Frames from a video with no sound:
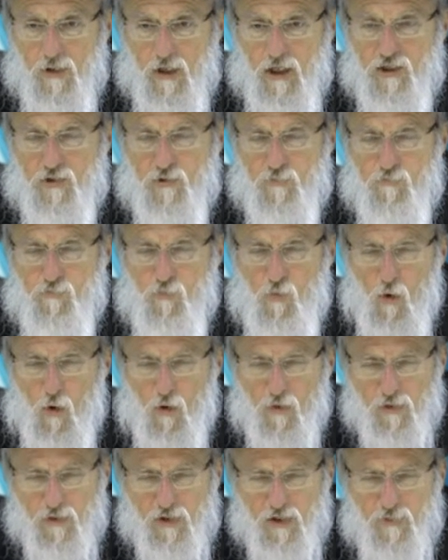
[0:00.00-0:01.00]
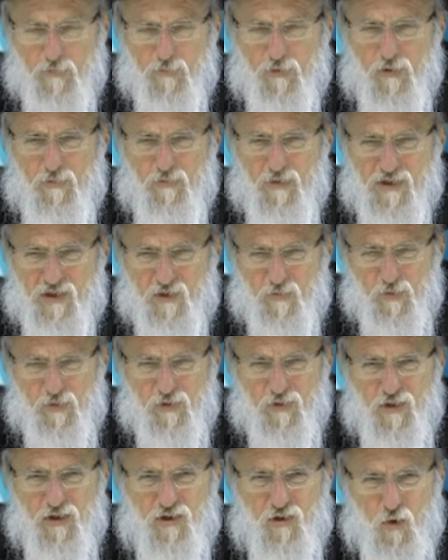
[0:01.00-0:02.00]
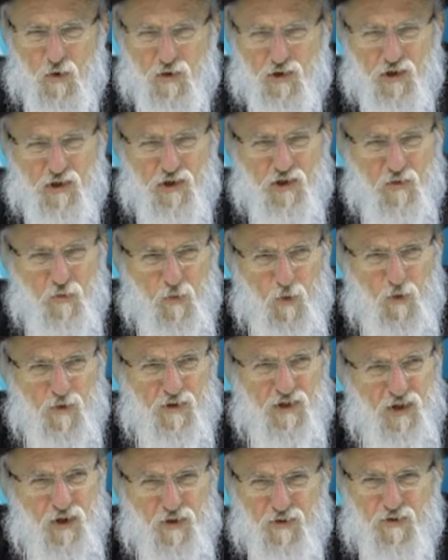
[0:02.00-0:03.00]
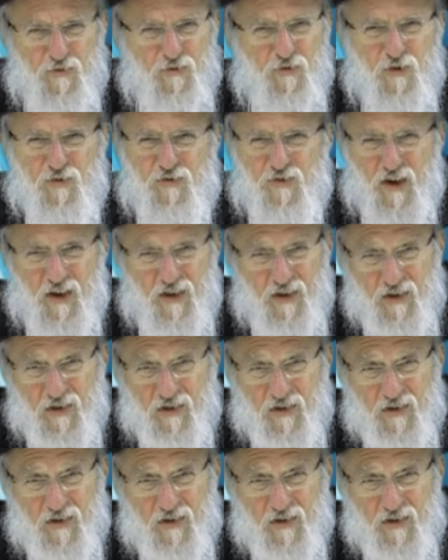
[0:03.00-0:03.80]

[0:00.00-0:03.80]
It's morally permissible to torture small children for fun?